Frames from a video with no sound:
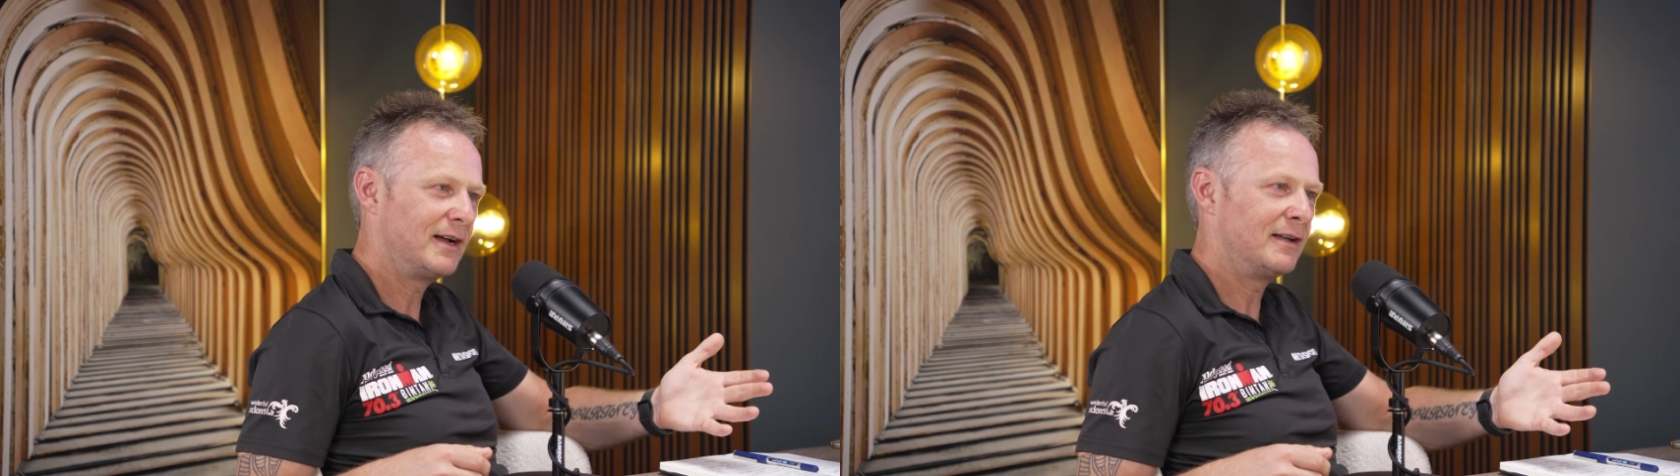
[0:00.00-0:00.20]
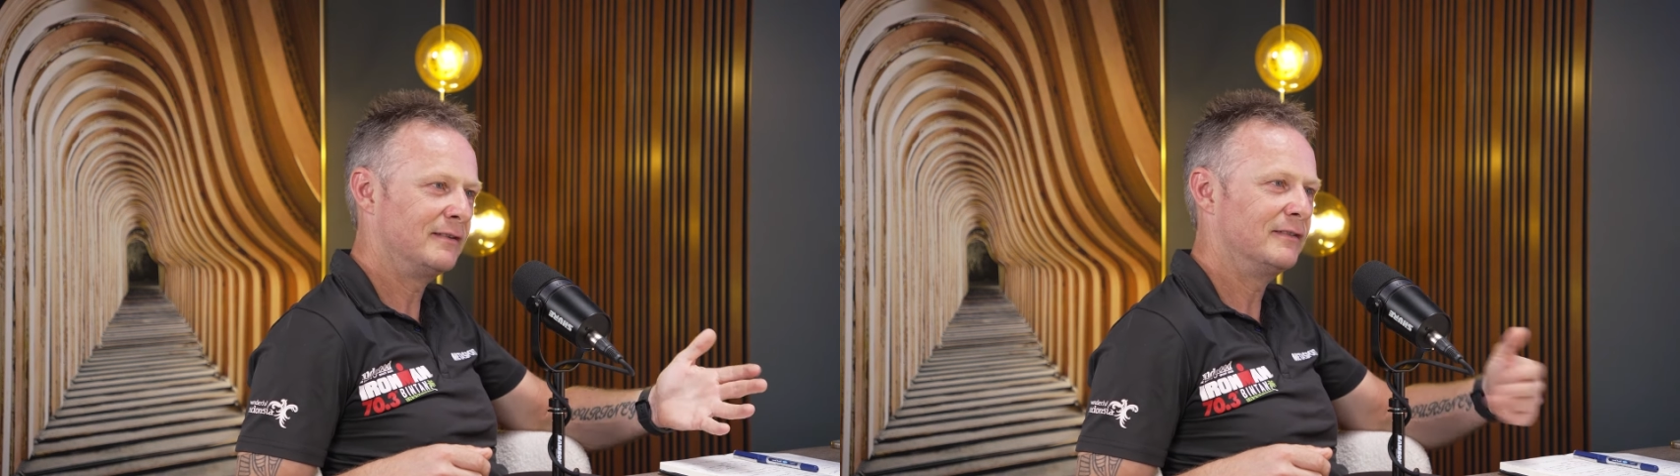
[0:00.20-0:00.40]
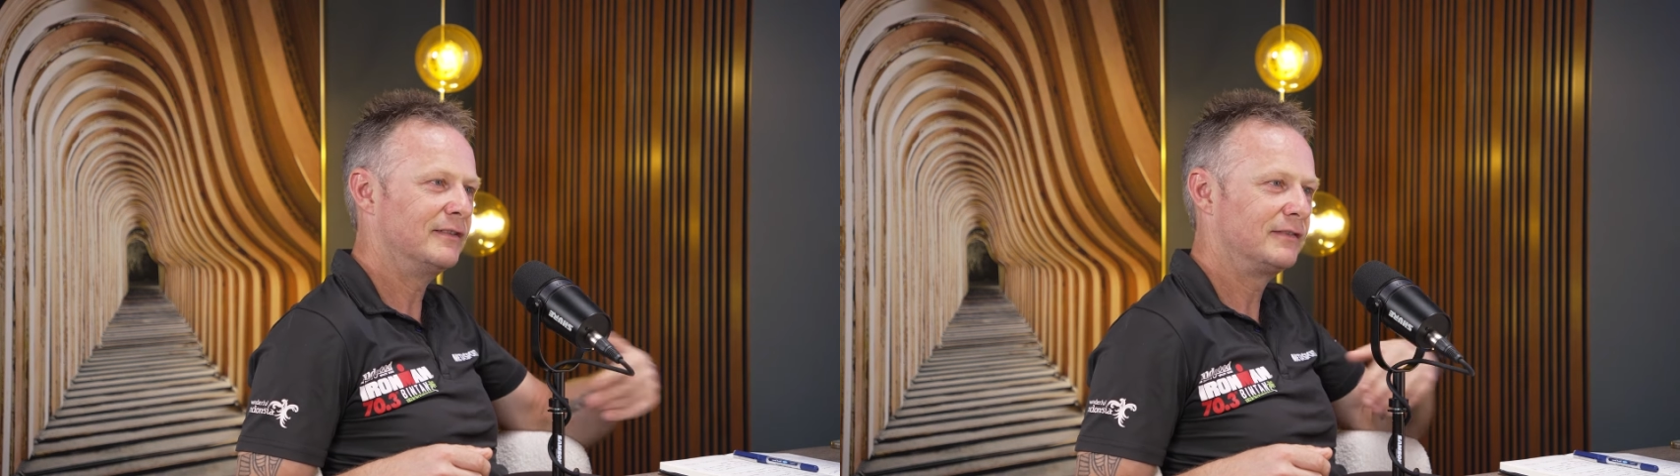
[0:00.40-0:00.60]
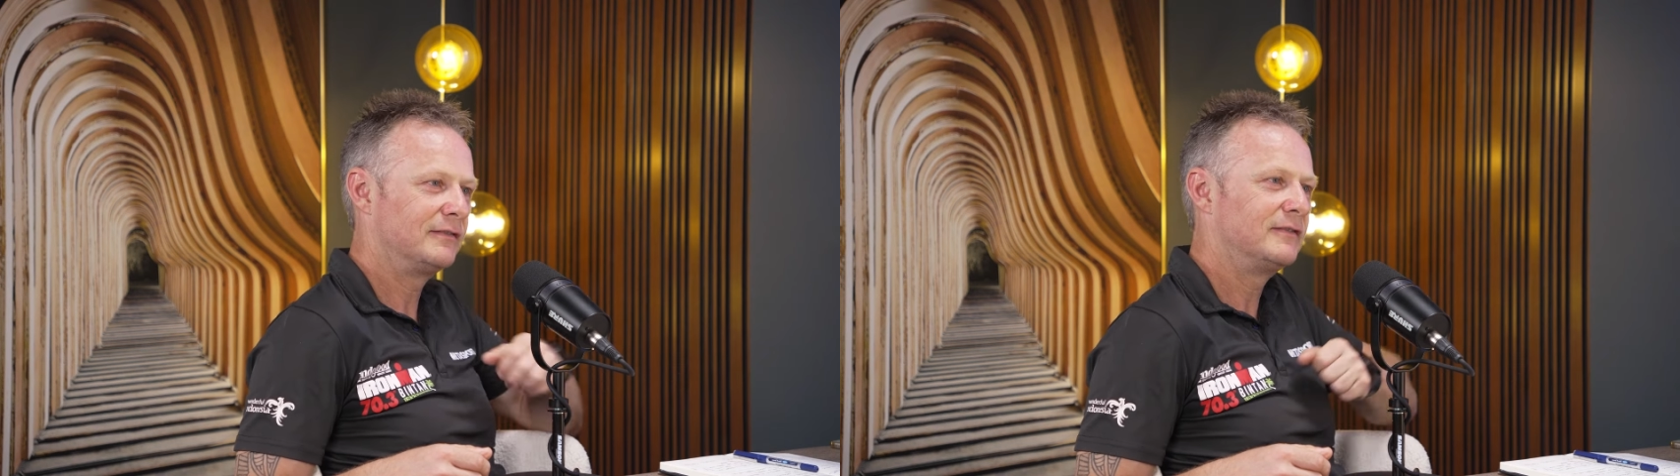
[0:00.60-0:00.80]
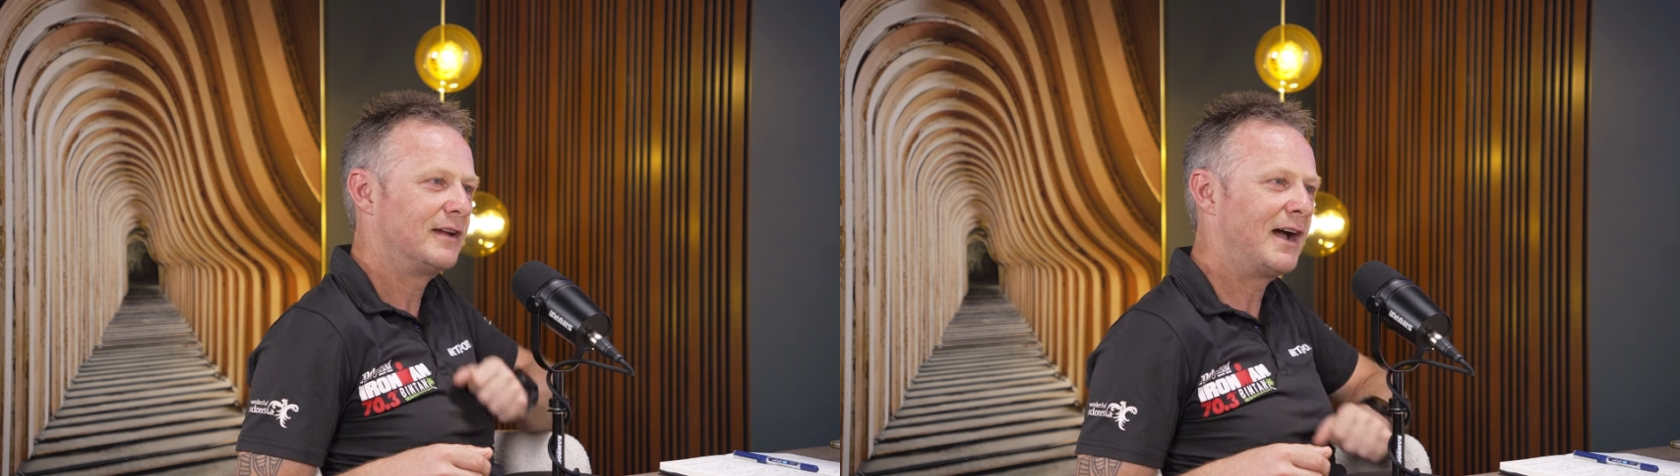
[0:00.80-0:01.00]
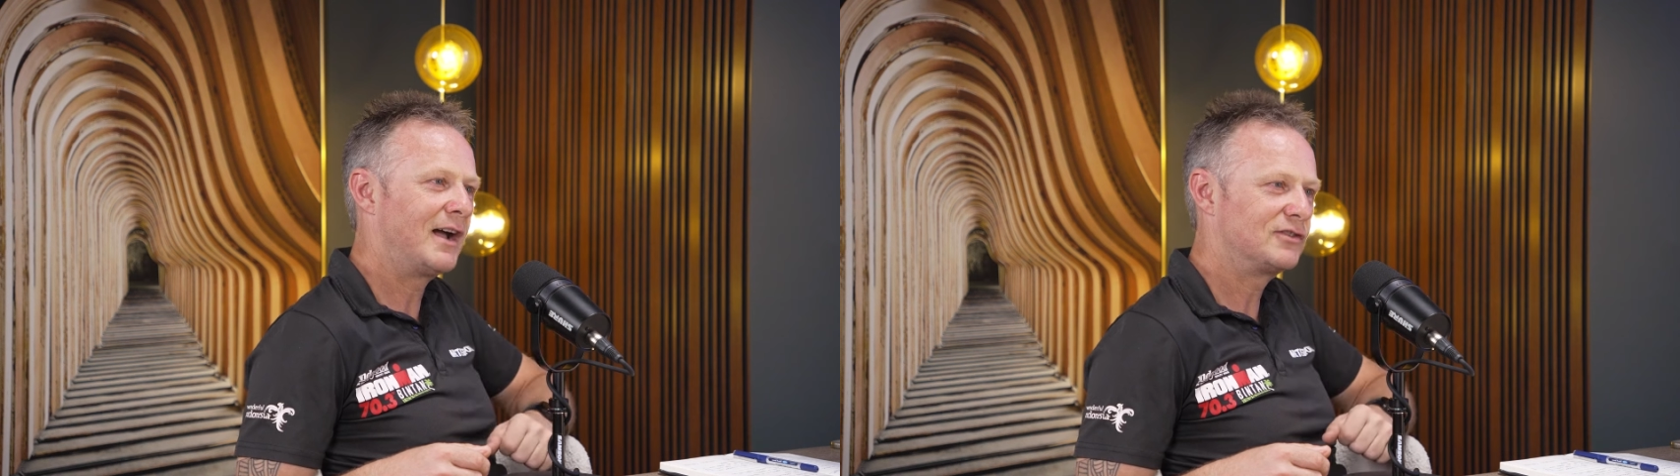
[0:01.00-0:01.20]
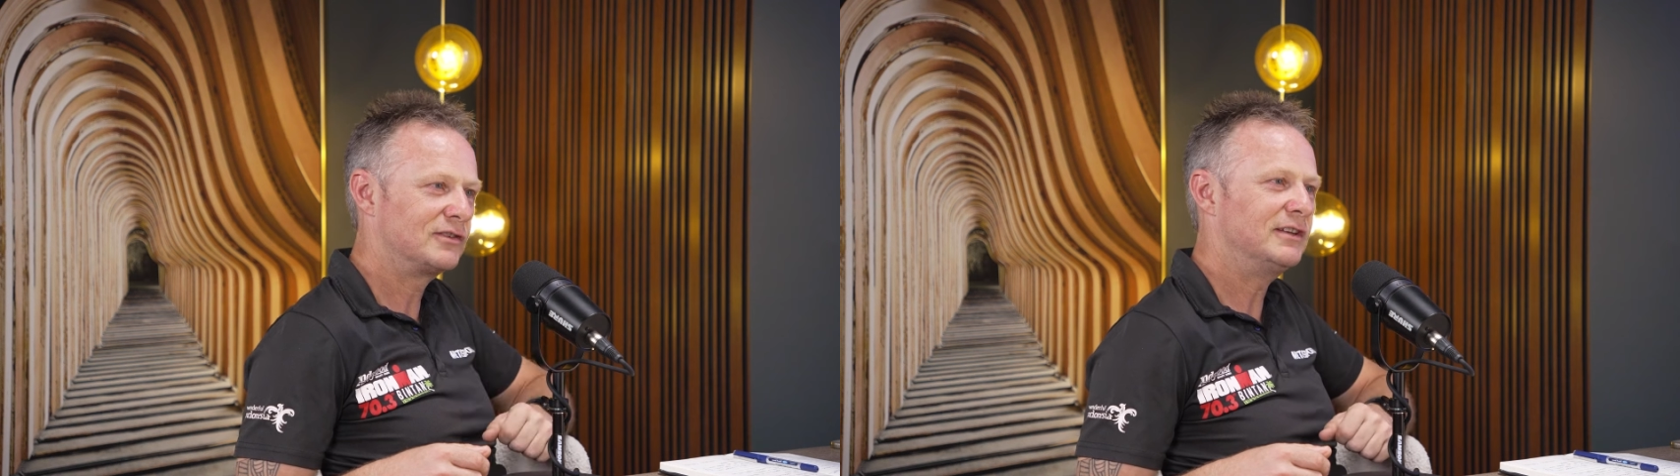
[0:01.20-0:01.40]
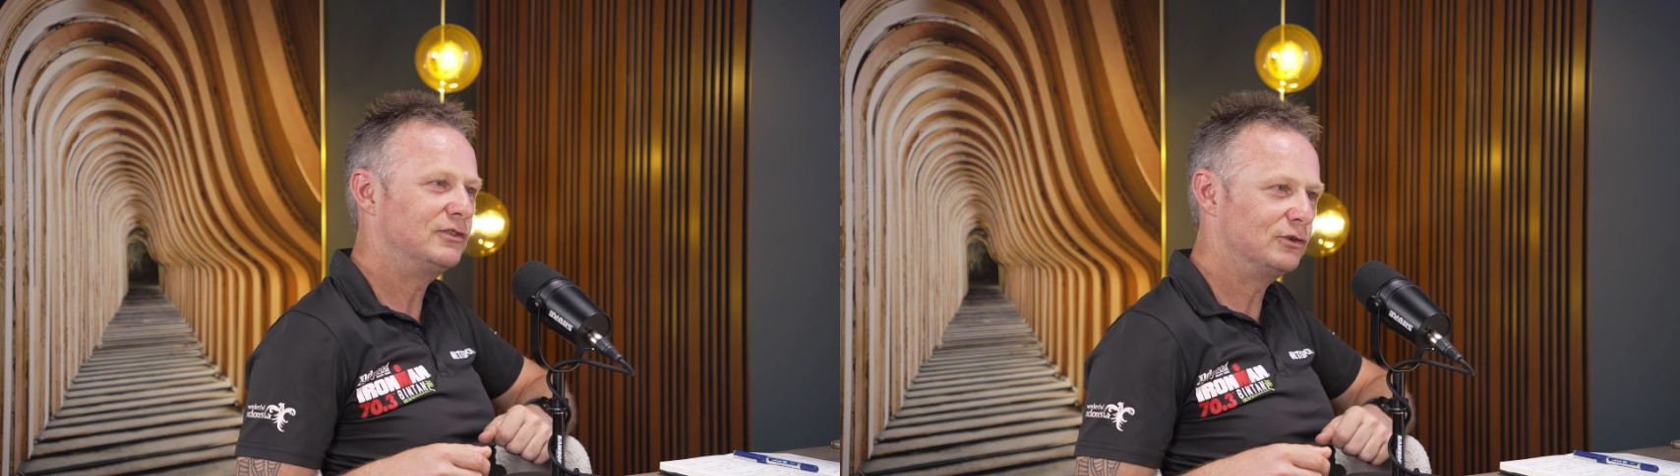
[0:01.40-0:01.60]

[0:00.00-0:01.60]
and actually